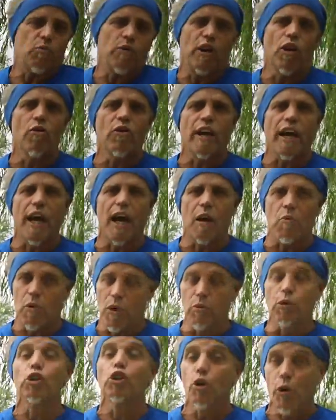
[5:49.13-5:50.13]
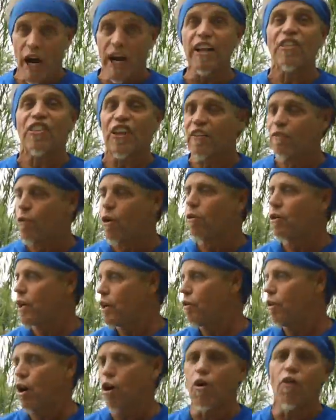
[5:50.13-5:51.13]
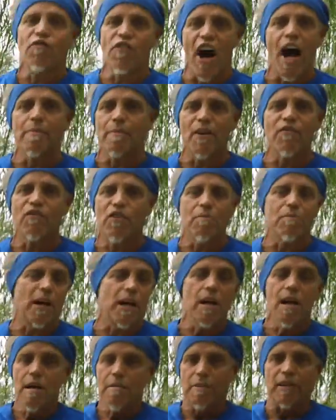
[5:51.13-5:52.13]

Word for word: We don't care. We will do anything. We'll kill our own families for money.